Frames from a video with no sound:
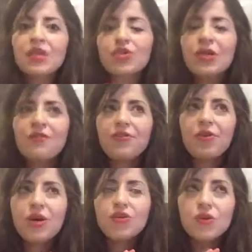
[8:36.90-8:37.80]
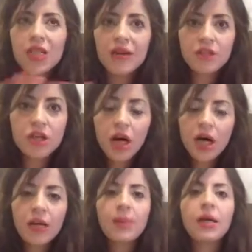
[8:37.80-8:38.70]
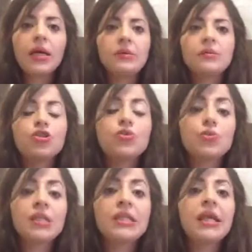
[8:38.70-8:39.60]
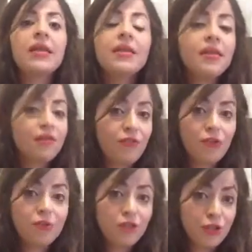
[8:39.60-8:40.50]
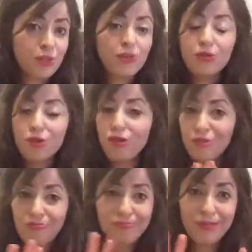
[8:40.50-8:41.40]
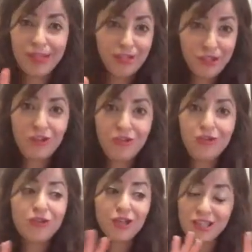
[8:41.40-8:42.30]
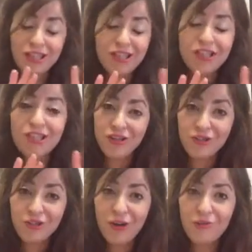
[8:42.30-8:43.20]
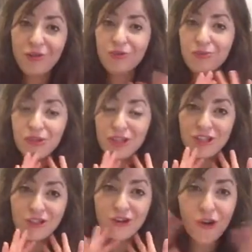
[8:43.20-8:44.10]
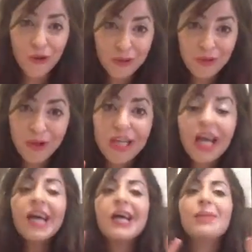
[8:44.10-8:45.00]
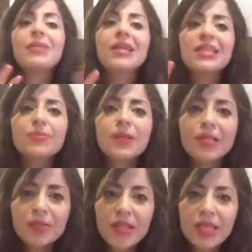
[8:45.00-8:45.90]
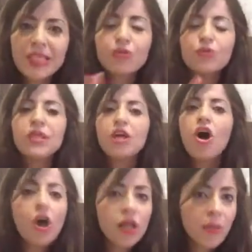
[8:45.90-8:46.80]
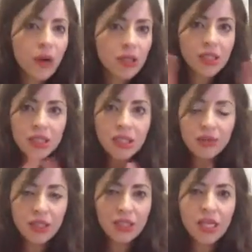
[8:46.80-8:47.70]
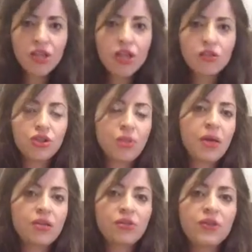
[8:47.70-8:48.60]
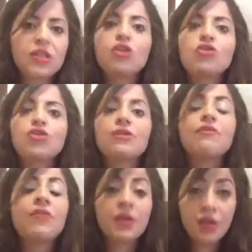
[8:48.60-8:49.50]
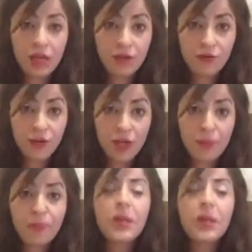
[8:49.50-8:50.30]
if you don't have a time to read anything from Lewis' book, which it's not cool because this is such a phenomenal book, it's your holy book, please, please, please read all the boxes and read the ethology and pathophysiology very carefully.